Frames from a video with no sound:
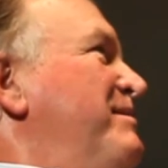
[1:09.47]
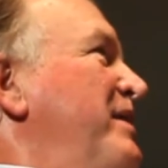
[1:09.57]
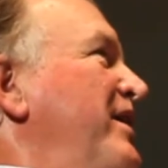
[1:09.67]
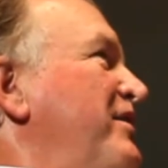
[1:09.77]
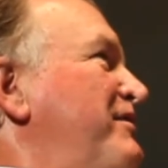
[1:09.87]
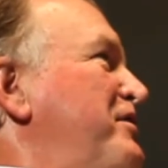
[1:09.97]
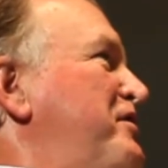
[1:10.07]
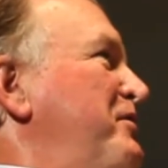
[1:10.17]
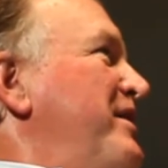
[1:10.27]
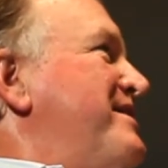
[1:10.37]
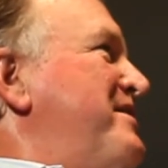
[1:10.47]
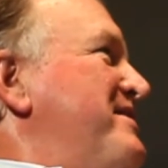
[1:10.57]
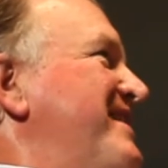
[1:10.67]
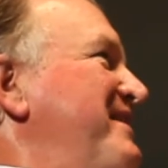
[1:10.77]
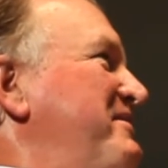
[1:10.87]
me only for 2 weeks
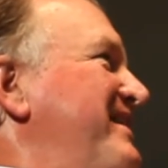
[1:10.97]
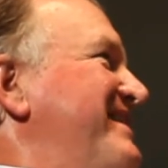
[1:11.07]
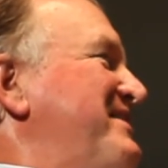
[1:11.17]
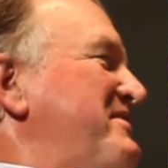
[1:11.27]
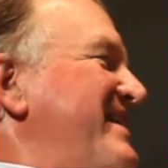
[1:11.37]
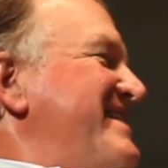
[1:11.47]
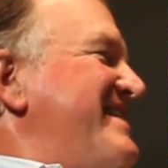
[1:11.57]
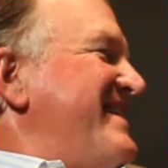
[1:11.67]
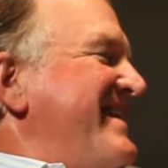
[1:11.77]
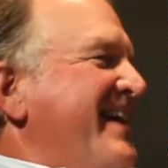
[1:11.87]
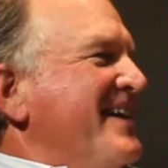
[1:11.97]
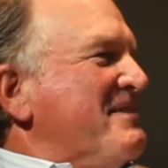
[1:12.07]
because I went crazy.